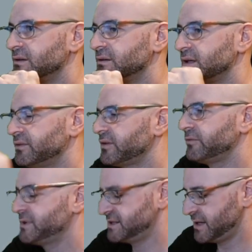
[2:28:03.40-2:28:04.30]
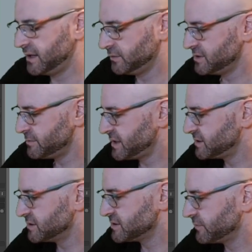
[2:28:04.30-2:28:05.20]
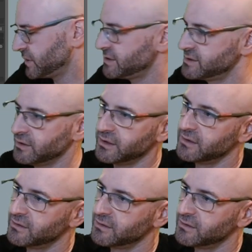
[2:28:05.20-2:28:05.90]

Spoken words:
And if I've missed anyone's messages, I'm very sorry.